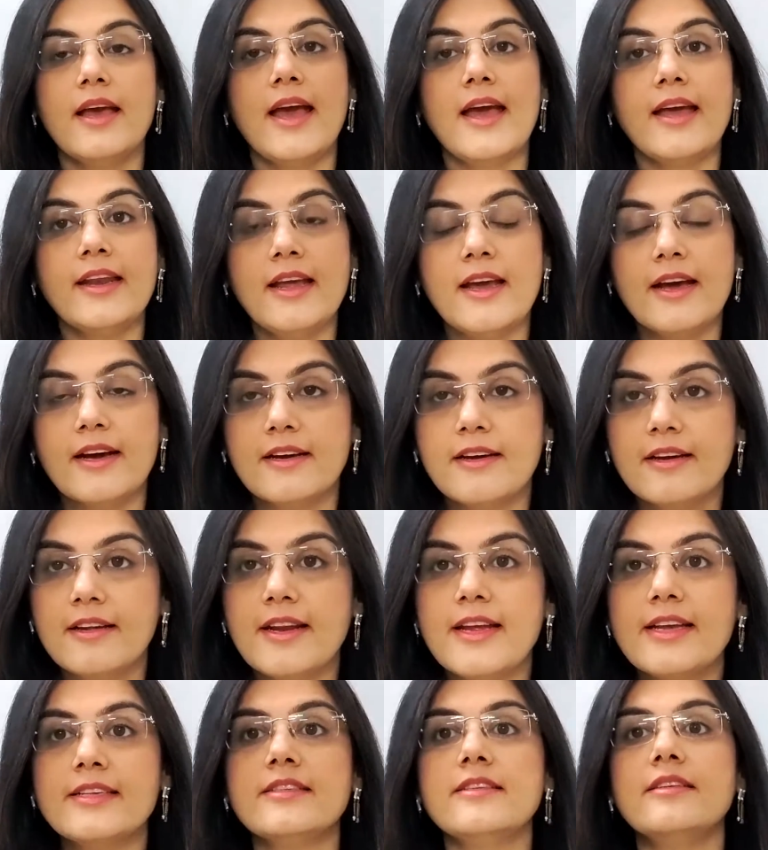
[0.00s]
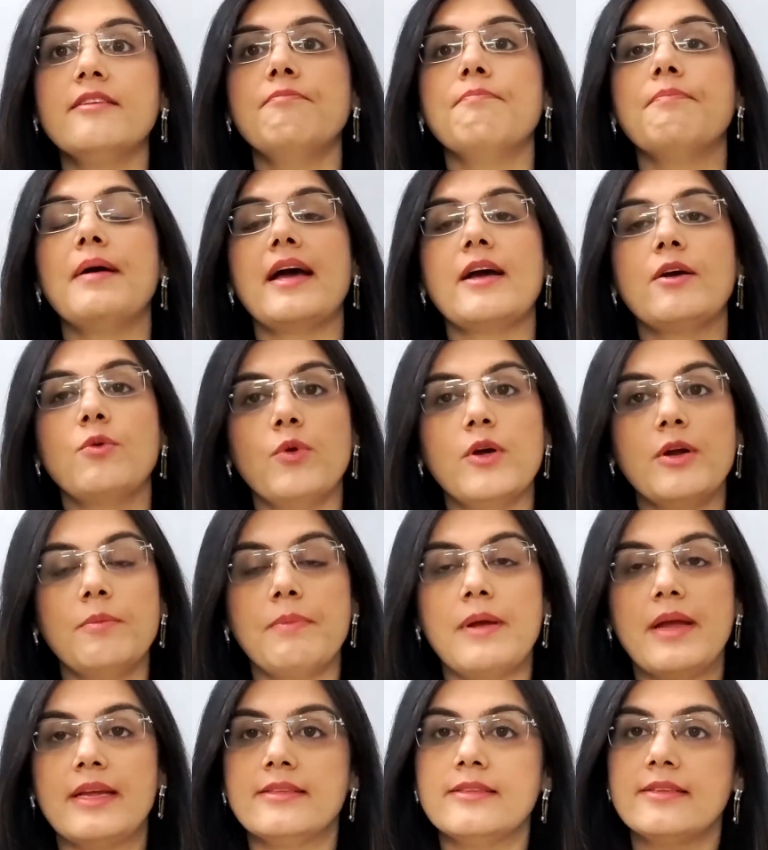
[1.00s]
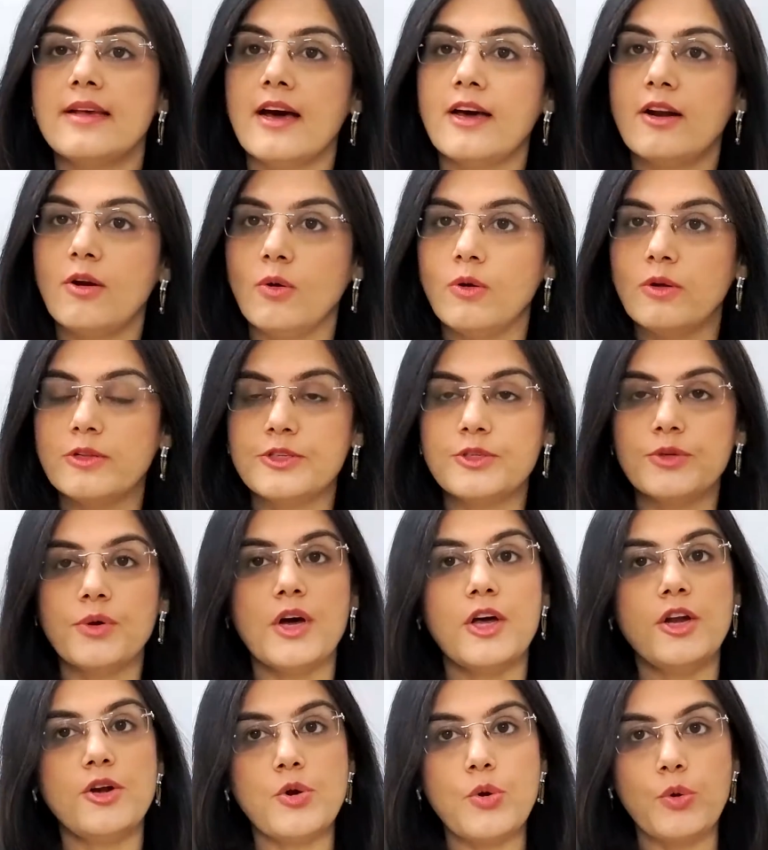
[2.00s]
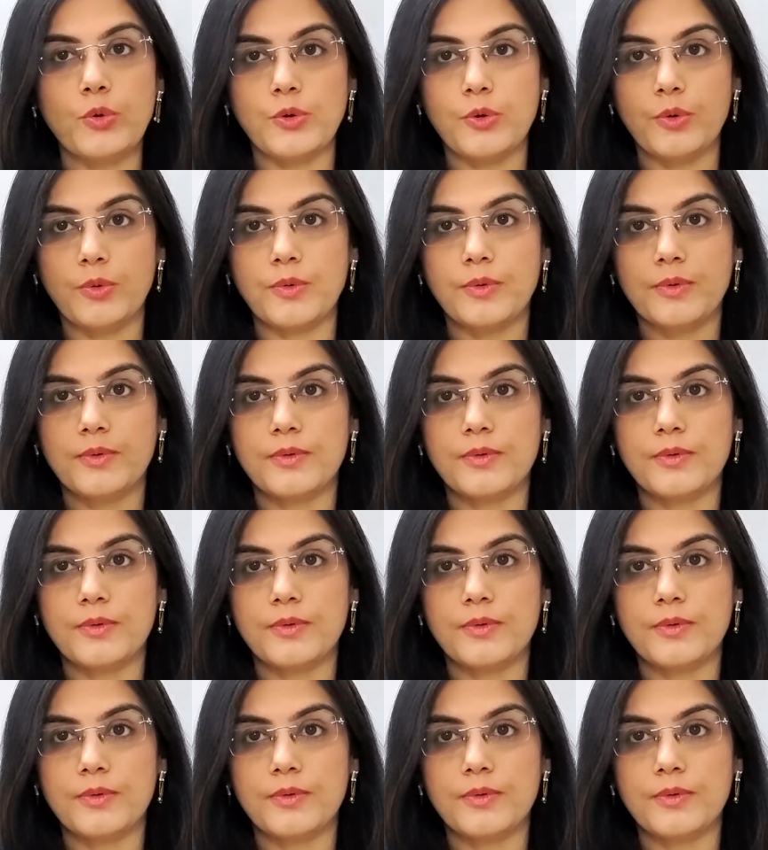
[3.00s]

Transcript: and aggressive backward bends are also a no-no.